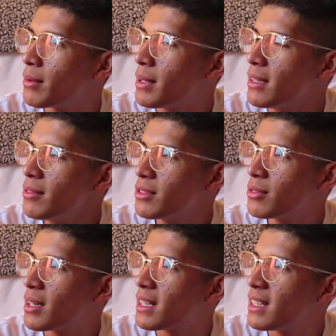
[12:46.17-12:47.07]
What else
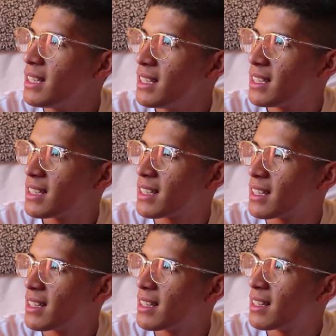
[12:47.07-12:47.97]
do I
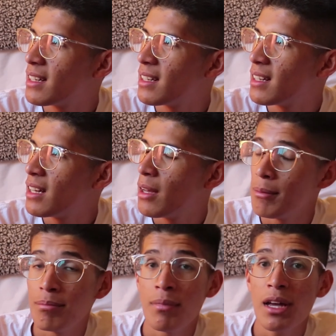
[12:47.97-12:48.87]
need?
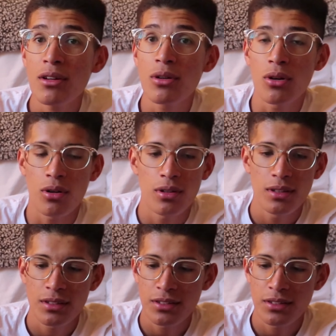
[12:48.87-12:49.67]
Medical.